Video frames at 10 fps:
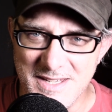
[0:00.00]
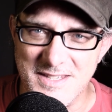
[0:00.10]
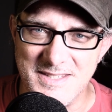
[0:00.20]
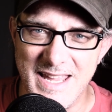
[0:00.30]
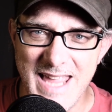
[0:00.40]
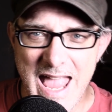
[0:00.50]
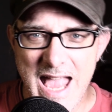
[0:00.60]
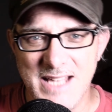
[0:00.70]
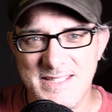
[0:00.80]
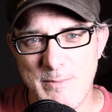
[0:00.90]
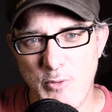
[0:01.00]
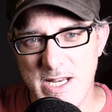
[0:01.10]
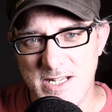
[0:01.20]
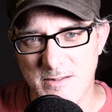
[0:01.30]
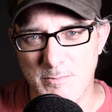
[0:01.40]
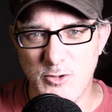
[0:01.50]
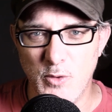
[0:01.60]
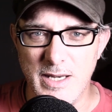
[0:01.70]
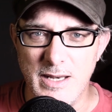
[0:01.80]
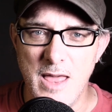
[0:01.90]
is to say, a separation
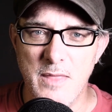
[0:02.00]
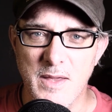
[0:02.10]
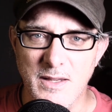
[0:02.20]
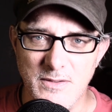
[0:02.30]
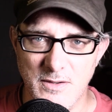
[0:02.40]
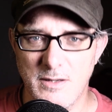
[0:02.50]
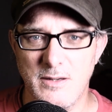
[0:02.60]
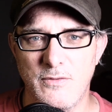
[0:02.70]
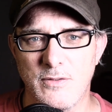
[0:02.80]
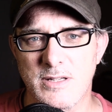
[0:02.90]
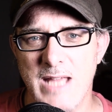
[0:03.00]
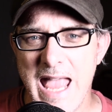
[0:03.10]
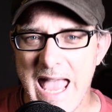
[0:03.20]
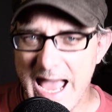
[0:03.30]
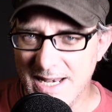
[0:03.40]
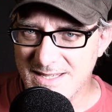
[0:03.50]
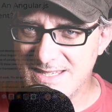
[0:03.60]
between things that are different. And to